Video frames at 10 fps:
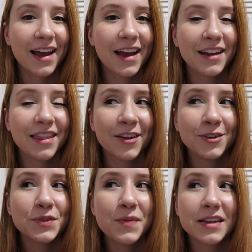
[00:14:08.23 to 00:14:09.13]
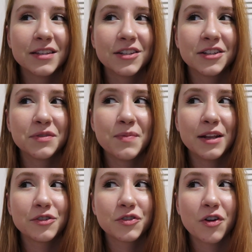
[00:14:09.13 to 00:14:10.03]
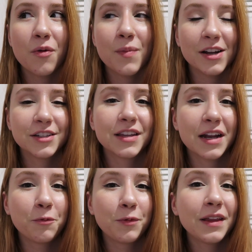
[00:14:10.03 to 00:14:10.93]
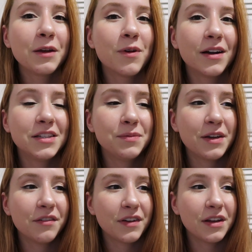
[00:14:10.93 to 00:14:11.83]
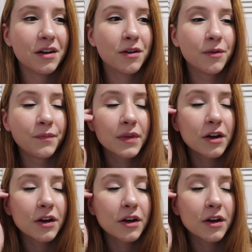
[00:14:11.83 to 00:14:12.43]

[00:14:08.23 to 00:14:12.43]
And those messages meant so much that I really wanted to be a video,